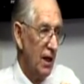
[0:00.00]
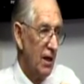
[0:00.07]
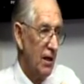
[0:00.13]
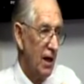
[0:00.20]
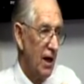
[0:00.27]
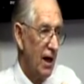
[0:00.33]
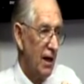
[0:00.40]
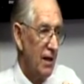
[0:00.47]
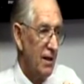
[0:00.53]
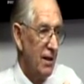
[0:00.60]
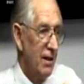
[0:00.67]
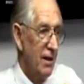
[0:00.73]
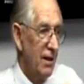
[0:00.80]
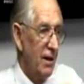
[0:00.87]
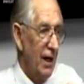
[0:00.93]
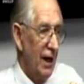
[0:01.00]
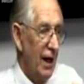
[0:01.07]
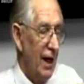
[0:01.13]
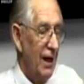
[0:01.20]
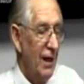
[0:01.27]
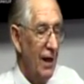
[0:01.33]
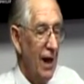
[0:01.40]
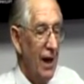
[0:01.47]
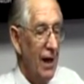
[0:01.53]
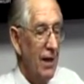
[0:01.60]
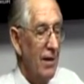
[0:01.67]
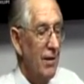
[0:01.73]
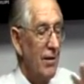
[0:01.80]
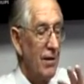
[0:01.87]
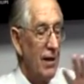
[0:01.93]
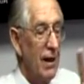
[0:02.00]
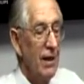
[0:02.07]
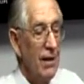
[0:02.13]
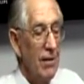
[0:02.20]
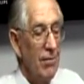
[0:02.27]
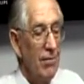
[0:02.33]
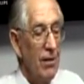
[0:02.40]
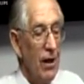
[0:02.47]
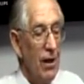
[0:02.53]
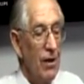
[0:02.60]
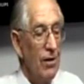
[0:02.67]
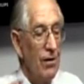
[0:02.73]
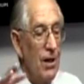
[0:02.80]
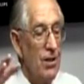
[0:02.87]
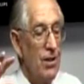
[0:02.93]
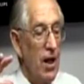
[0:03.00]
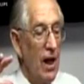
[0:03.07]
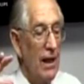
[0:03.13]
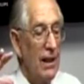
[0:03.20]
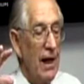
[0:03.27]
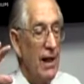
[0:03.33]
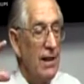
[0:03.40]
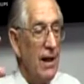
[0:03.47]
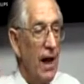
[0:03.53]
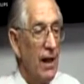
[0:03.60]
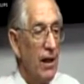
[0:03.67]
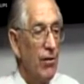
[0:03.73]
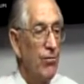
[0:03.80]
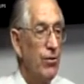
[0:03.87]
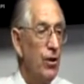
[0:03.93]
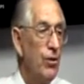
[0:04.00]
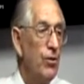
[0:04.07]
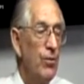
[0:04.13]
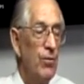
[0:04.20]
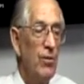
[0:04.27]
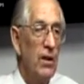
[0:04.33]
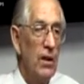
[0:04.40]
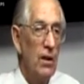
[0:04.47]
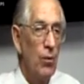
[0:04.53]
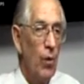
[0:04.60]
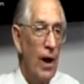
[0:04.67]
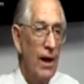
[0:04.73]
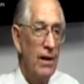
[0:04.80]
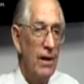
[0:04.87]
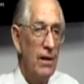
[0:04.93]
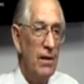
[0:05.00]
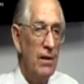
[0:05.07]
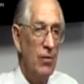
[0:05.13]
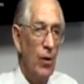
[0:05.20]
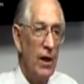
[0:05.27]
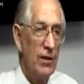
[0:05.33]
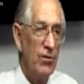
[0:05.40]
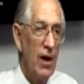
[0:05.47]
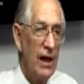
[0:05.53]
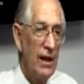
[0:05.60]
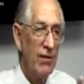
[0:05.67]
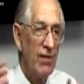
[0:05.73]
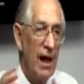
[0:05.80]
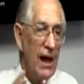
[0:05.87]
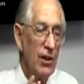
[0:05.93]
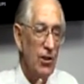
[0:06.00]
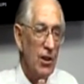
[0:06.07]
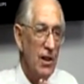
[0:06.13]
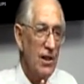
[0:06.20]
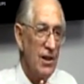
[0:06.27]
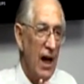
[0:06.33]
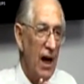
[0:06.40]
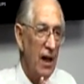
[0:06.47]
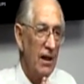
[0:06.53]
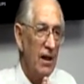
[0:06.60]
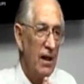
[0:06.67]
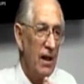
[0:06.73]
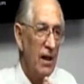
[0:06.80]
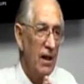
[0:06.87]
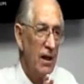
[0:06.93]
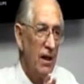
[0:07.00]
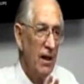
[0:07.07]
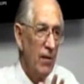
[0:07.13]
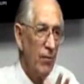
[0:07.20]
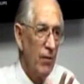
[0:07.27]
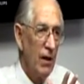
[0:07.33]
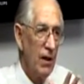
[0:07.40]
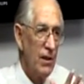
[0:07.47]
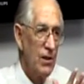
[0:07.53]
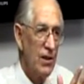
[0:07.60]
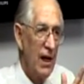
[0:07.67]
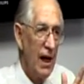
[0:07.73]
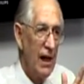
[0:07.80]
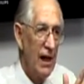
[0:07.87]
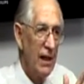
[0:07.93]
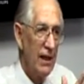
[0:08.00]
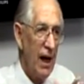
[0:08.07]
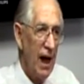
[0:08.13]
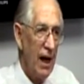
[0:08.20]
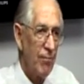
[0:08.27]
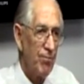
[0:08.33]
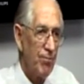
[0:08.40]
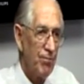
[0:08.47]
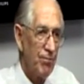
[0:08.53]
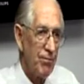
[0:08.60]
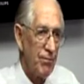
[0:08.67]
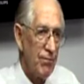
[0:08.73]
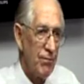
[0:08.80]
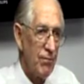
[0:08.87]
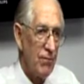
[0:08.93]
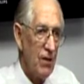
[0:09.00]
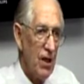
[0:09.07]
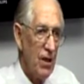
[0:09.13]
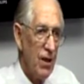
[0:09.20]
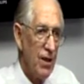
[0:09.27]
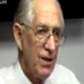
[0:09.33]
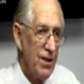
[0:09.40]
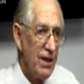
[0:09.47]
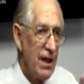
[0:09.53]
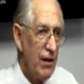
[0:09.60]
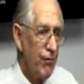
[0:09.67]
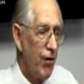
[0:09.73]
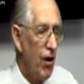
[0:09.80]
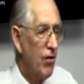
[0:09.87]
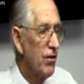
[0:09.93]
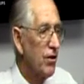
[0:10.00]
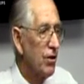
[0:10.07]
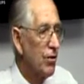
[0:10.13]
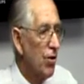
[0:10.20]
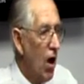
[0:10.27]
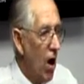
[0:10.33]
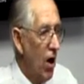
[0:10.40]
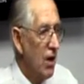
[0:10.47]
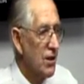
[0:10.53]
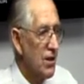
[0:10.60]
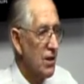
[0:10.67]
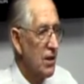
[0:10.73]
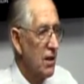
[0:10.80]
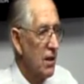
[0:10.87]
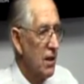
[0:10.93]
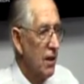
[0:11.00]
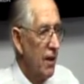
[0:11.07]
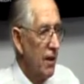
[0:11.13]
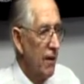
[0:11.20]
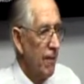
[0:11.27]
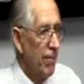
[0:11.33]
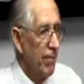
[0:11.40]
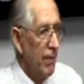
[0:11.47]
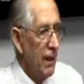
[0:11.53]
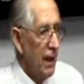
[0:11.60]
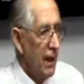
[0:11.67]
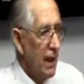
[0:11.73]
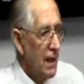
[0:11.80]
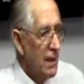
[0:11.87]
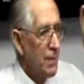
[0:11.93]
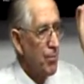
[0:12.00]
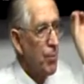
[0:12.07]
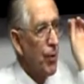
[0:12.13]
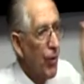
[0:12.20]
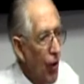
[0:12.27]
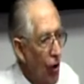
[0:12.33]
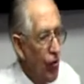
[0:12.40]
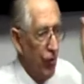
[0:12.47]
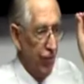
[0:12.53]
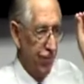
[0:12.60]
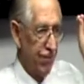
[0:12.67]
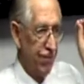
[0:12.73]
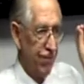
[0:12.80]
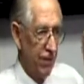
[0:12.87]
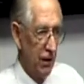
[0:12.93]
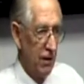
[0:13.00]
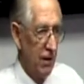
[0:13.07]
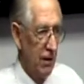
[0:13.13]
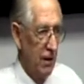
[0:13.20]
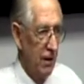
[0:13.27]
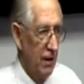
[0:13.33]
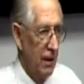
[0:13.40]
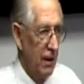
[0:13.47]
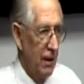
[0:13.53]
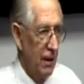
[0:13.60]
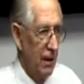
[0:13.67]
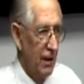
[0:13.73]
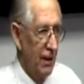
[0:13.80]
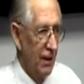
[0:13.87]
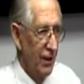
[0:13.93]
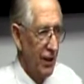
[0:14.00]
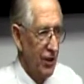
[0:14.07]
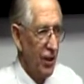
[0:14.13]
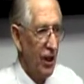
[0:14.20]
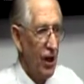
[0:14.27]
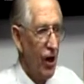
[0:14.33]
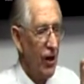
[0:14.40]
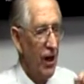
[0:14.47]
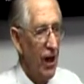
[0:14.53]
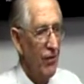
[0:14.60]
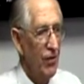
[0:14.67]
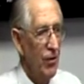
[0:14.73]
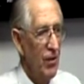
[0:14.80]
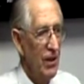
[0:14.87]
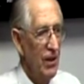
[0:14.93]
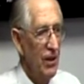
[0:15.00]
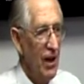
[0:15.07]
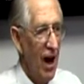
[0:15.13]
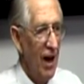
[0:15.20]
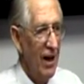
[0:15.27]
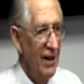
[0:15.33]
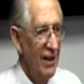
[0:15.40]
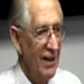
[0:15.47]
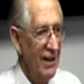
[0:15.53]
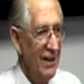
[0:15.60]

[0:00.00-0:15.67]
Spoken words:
right? And they, you know, it's like they take a few. One great evangelist out there is saying that the thief on the cross is proof that you go to heaven when you die,